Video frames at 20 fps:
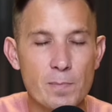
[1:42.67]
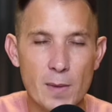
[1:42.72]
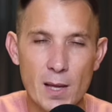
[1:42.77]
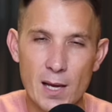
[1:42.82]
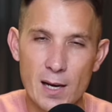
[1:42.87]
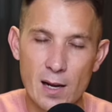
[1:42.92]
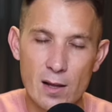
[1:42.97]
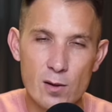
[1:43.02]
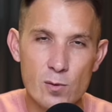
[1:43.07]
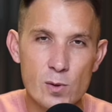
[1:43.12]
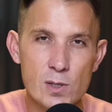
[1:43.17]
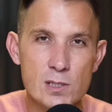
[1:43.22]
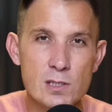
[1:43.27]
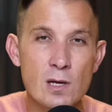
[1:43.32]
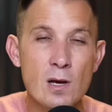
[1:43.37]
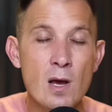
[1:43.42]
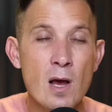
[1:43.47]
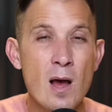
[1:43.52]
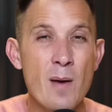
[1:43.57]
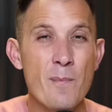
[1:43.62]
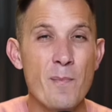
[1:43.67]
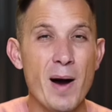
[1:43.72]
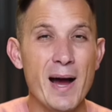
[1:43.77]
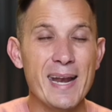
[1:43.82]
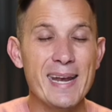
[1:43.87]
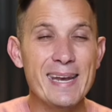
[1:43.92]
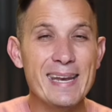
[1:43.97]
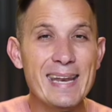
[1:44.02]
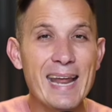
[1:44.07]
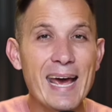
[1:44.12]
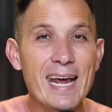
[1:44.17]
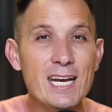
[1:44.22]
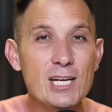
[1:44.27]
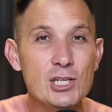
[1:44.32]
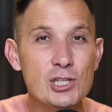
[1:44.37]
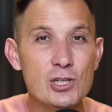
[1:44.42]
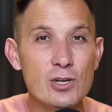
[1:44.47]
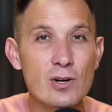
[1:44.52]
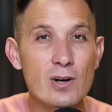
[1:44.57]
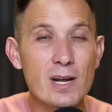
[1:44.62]
In other words, my
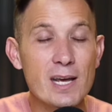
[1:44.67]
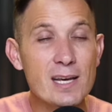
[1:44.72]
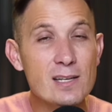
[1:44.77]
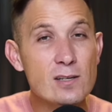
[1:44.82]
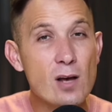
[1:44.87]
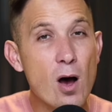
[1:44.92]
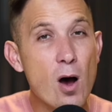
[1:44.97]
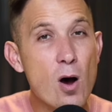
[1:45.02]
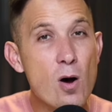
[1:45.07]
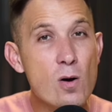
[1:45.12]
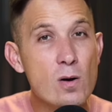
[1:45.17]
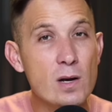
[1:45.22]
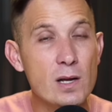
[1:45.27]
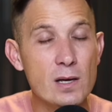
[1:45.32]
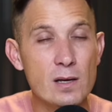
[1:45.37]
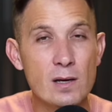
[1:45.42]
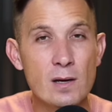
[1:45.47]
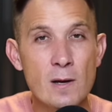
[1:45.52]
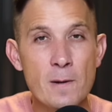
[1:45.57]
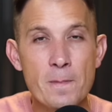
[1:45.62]
nature is holy.